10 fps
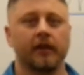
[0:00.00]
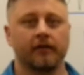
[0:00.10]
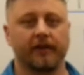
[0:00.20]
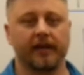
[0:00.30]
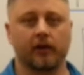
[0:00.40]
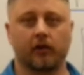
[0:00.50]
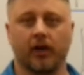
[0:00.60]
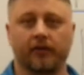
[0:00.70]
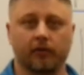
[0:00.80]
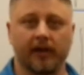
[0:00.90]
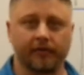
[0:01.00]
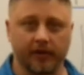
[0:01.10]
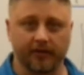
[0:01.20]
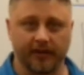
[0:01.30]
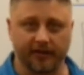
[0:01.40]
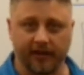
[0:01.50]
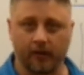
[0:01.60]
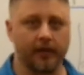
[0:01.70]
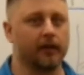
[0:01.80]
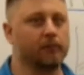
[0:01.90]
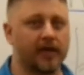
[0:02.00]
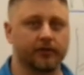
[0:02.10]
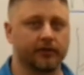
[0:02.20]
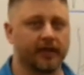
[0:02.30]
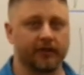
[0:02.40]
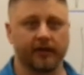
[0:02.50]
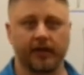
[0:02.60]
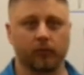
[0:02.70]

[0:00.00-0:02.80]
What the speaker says: find our cross-reference, and that's how we can measure things like